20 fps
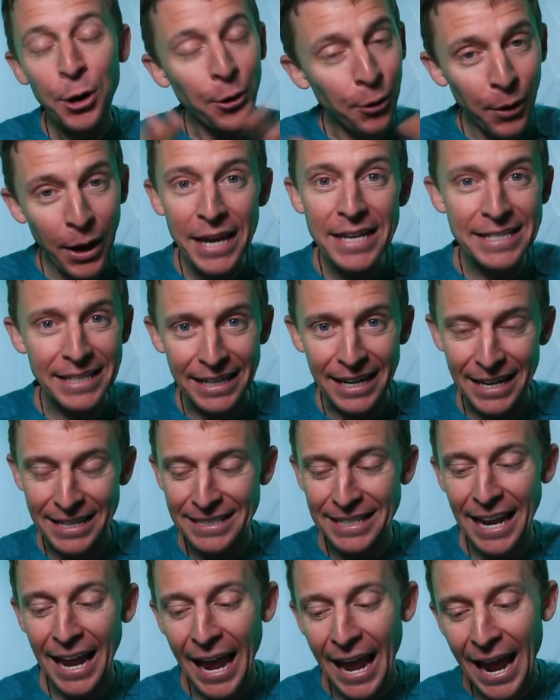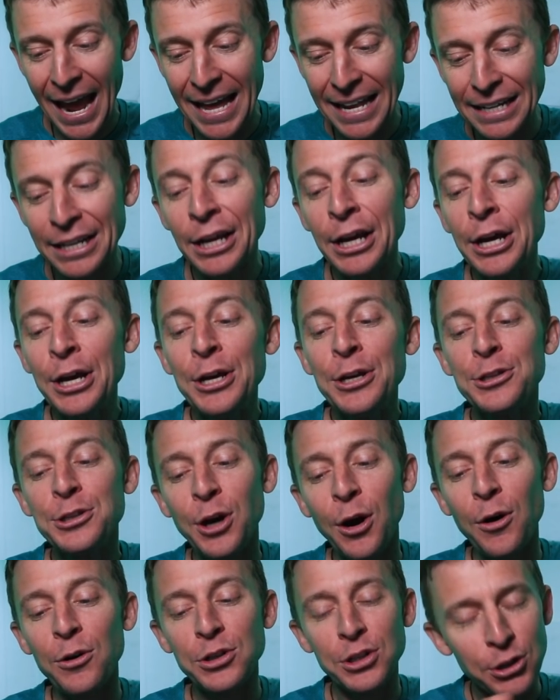Craziness. And
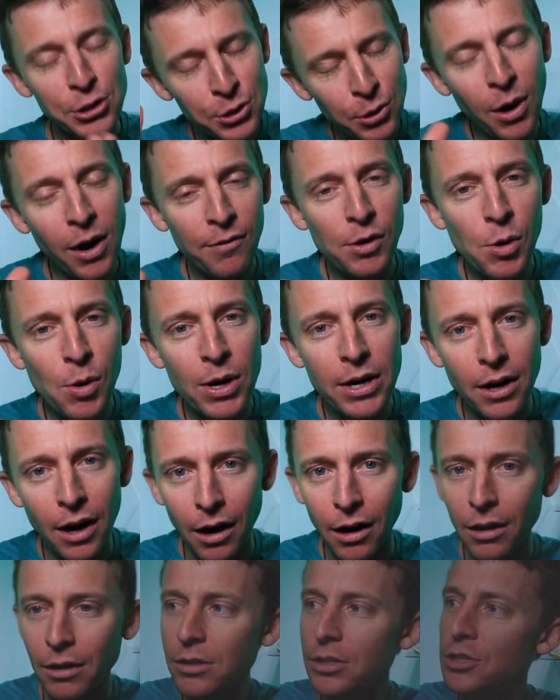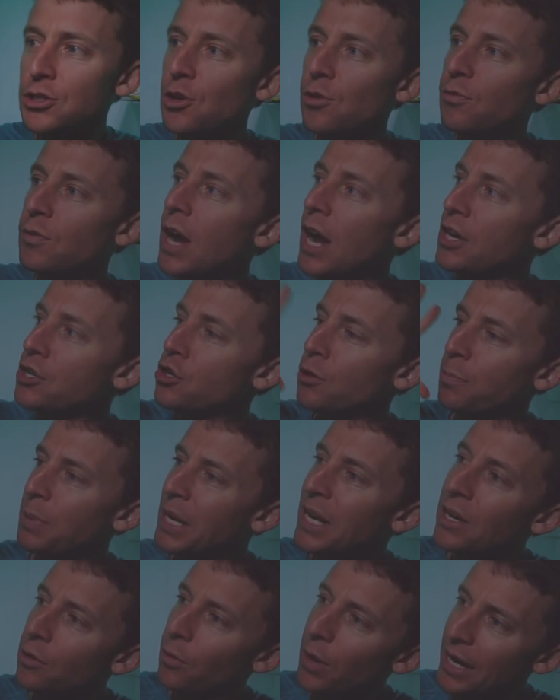so just so everyone knows, you've got your
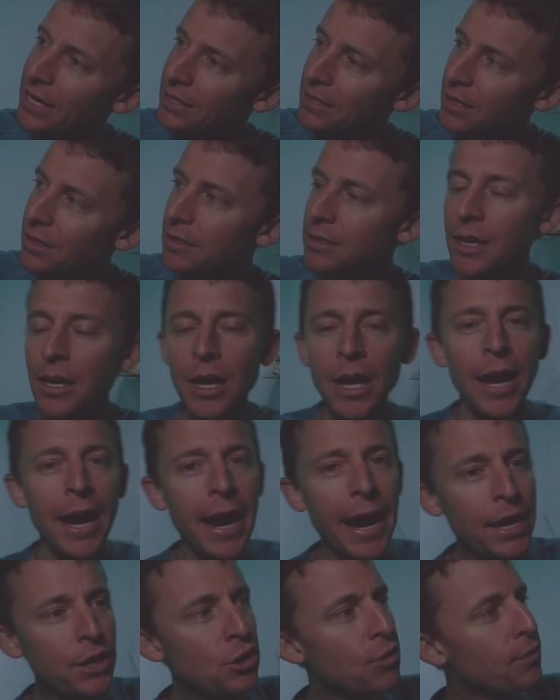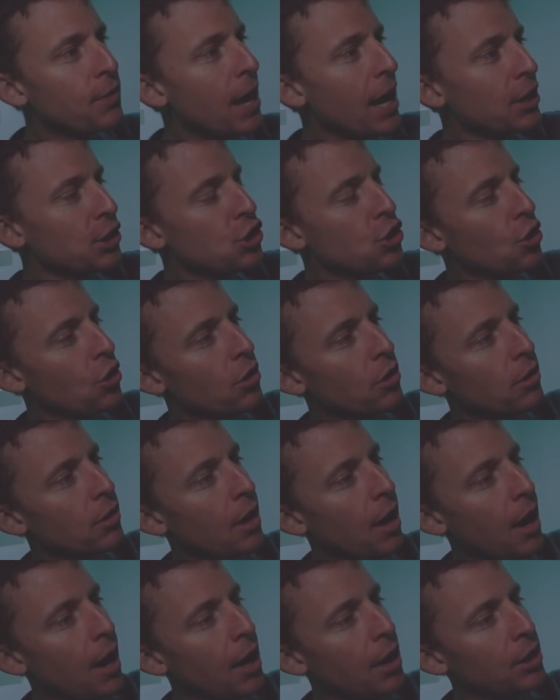peak races and you've got
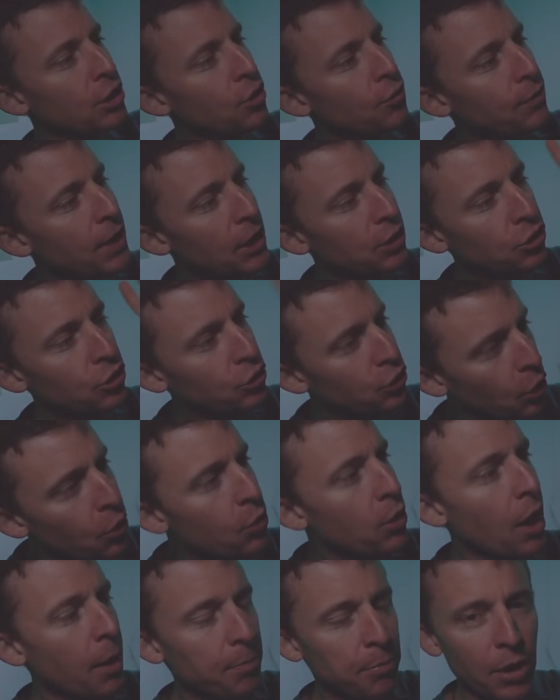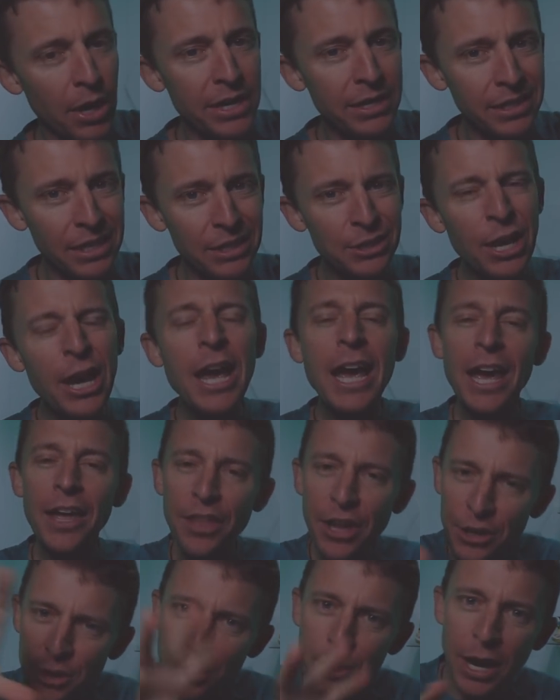your uh, you've got your tune-up races. And
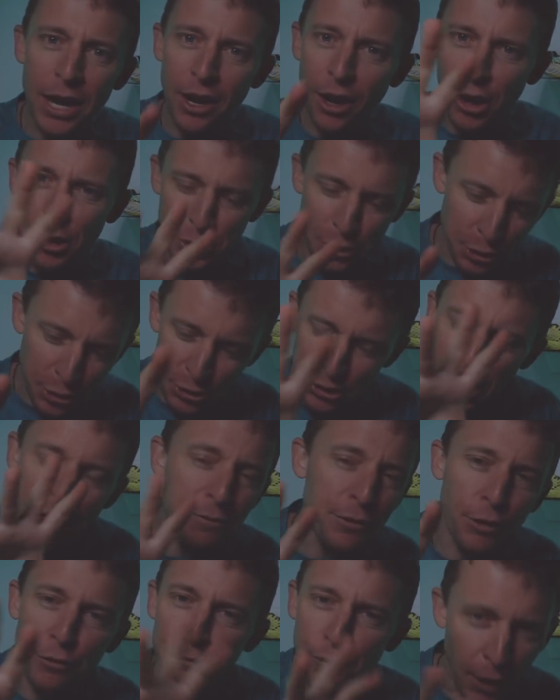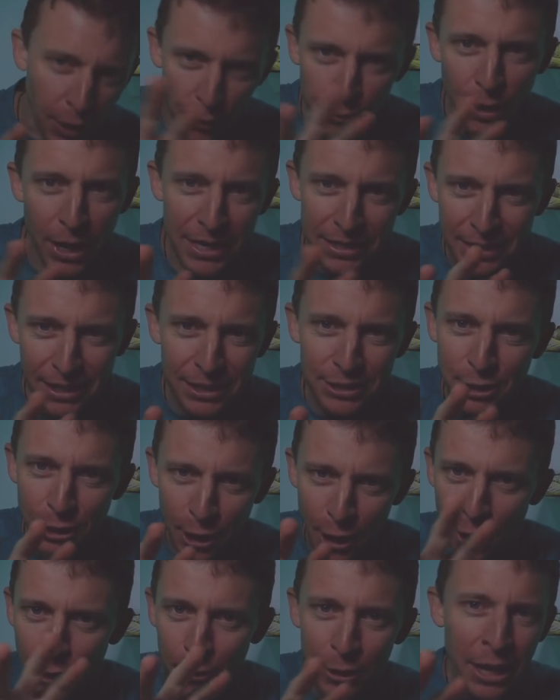then you kind of also just have your fun races, you
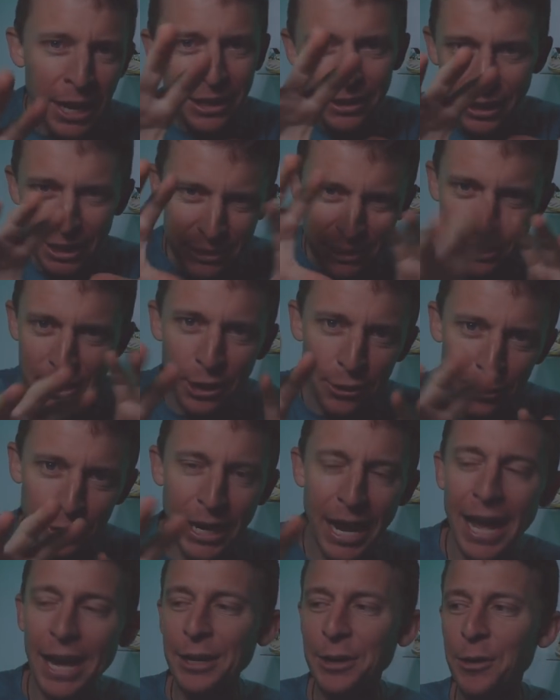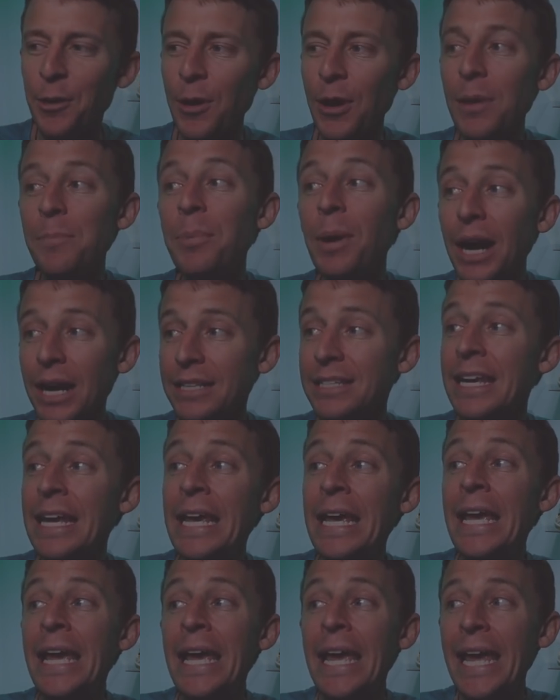know, that's another category. But
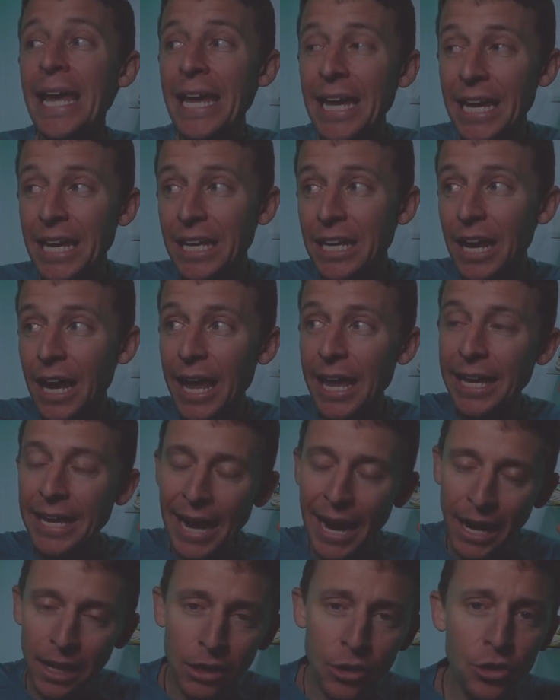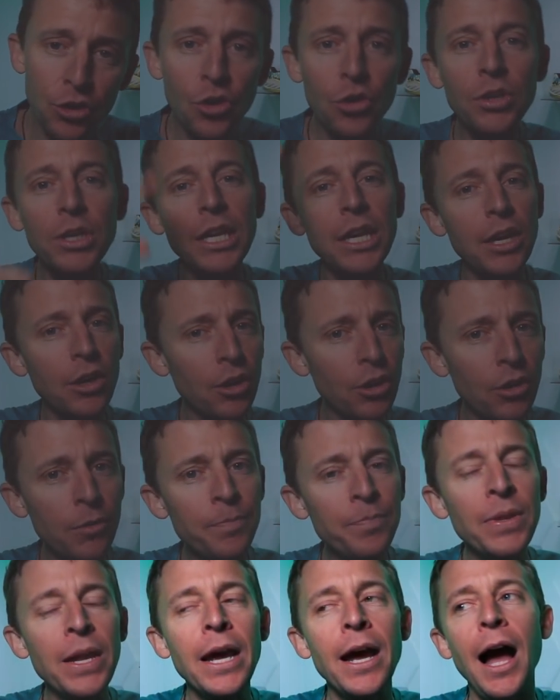in a calendar
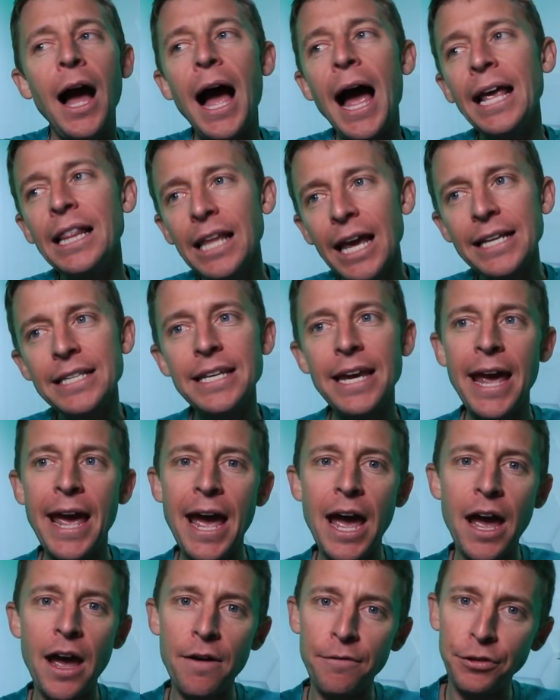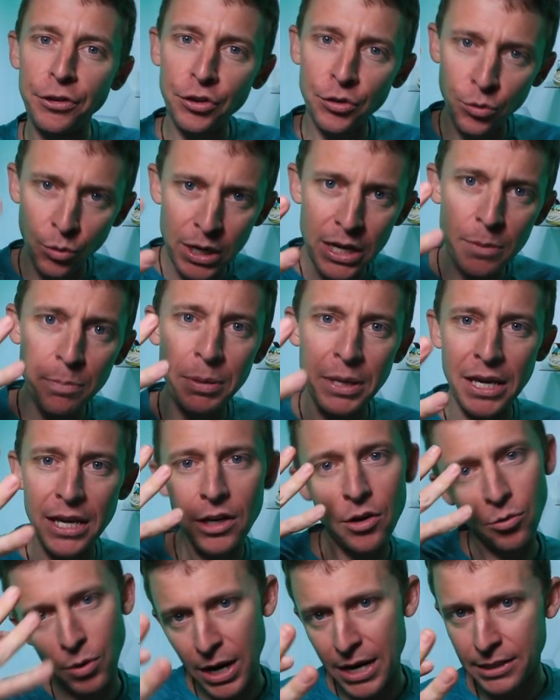year, I like to have three
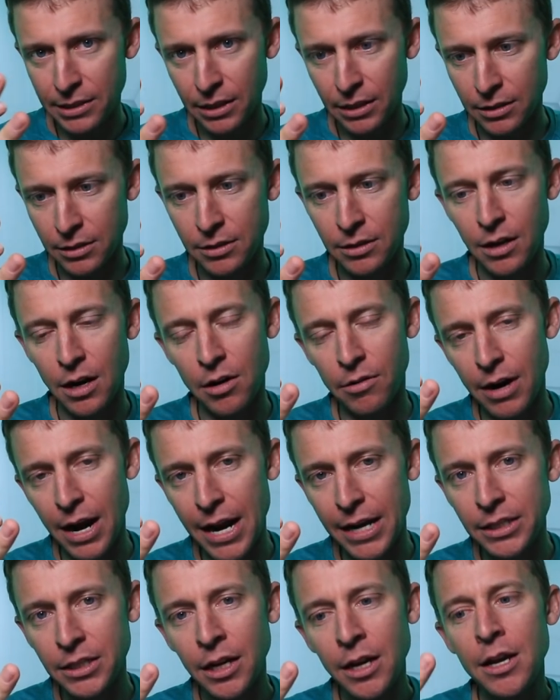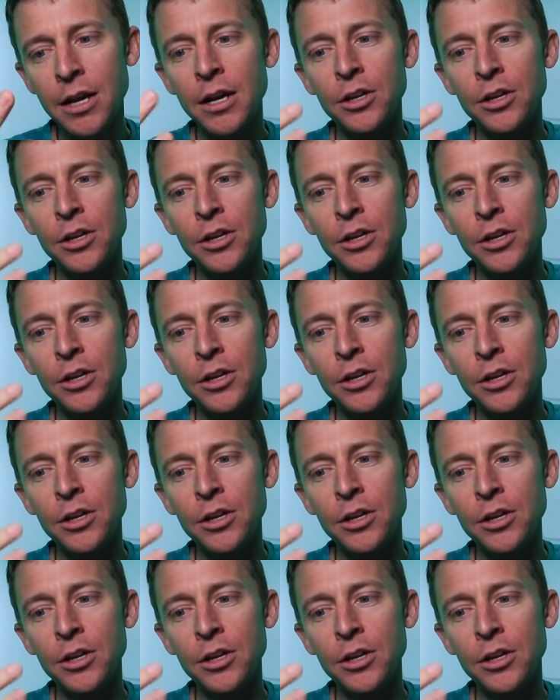peak races, all right?